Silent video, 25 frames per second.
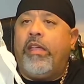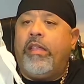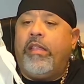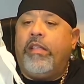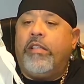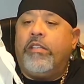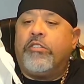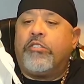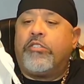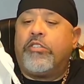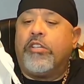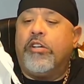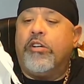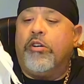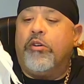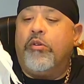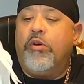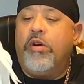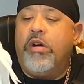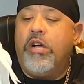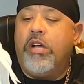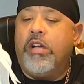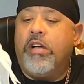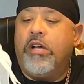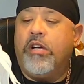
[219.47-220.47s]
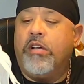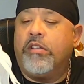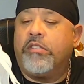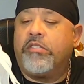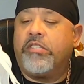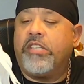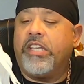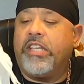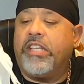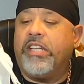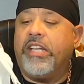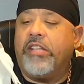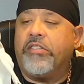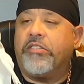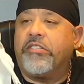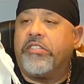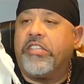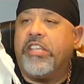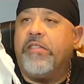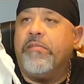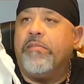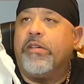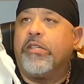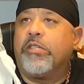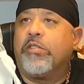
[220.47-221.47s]
So, taking out the
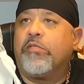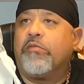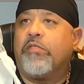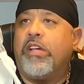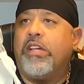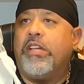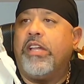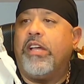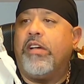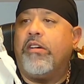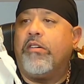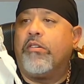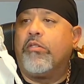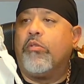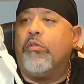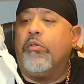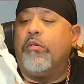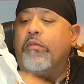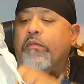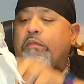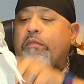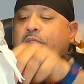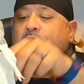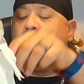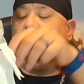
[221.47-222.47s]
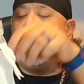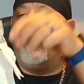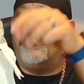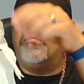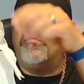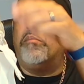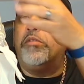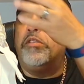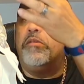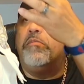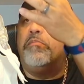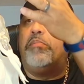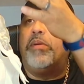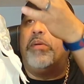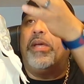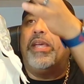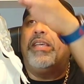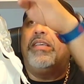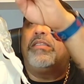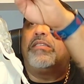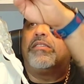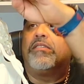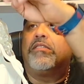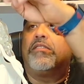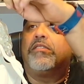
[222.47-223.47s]
tape measure right now, I'm going from the
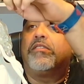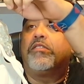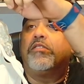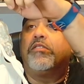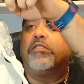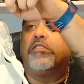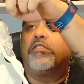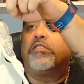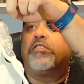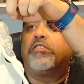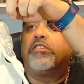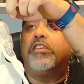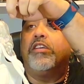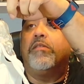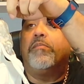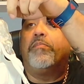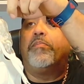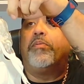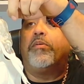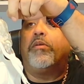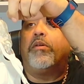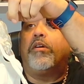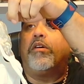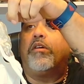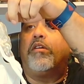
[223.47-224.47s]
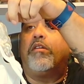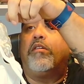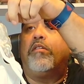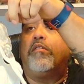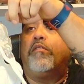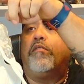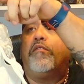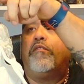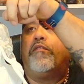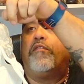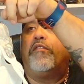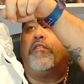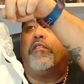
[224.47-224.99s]
base into the tip of